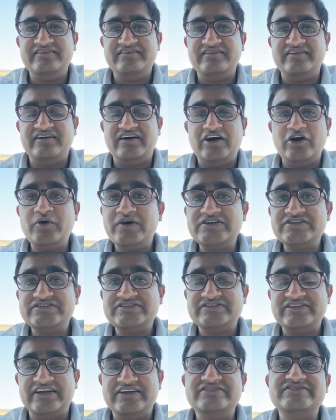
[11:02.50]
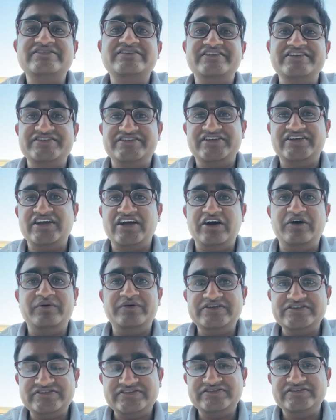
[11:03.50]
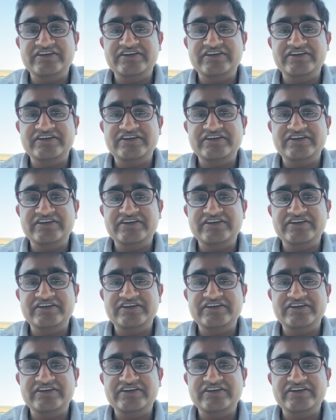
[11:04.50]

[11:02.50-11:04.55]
hours as a teaching hours.